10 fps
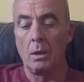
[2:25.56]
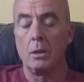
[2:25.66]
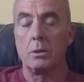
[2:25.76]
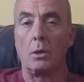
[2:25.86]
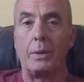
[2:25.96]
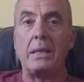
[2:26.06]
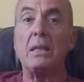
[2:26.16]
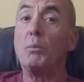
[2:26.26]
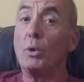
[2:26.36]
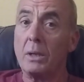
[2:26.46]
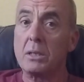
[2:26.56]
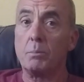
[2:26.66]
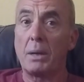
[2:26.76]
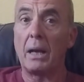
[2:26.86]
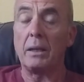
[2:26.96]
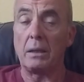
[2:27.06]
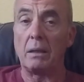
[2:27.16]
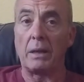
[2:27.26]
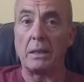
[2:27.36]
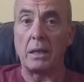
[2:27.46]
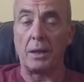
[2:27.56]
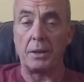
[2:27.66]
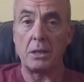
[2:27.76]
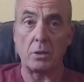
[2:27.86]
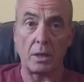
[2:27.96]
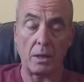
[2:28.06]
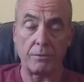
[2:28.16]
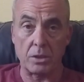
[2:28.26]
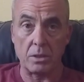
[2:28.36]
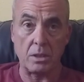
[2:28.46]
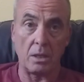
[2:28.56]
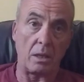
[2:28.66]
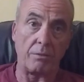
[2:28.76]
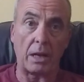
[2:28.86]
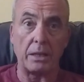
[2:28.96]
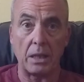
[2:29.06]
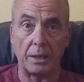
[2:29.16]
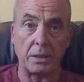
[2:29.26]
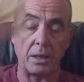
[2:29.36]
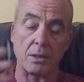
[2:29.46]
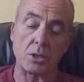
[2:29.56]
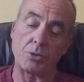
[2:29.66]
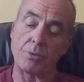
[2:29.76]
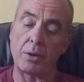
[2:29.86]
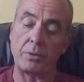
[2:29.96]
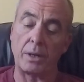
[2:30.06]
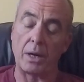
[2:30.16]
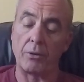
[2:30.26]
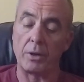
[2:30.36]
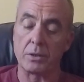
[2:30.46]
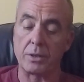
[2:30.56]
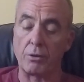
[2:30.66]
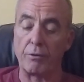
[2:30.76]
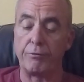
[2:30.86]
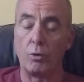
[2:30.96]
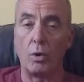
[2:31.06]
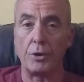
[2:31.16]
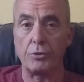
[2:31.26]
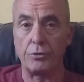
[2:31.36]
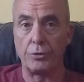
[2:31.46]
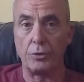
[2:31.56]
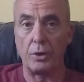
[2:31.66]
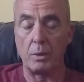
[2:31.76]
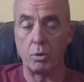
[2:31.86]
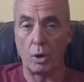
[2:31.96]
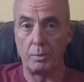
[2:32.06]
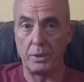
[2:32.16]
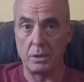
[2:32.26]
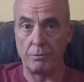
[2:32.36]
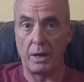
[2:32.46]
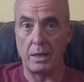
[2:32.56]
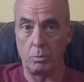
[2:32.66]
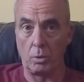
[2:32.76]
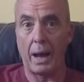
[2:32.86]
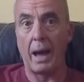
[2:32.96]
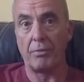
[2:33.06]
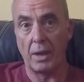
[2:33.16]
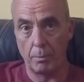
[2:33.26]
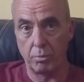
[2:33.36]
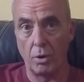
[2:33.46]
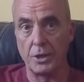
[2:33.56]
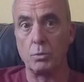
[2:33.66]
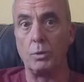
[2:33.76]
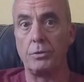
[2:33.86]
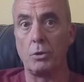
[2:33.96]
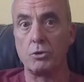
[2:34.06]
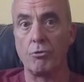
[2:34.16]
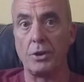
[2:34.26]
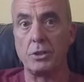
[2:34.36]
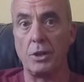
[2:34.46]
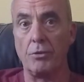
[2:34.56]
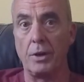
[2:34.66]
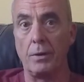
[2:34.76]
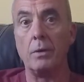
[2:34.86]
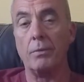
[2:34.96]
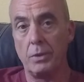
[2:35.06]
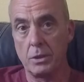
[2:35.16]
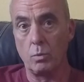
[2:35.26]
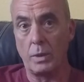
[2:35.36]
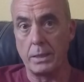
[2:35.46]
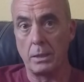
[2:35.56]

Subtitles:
So in the municipality of Alicante, so that covers the city of Alicante and the surrounding areas, there are 430 properties available at that price with those criteria this week.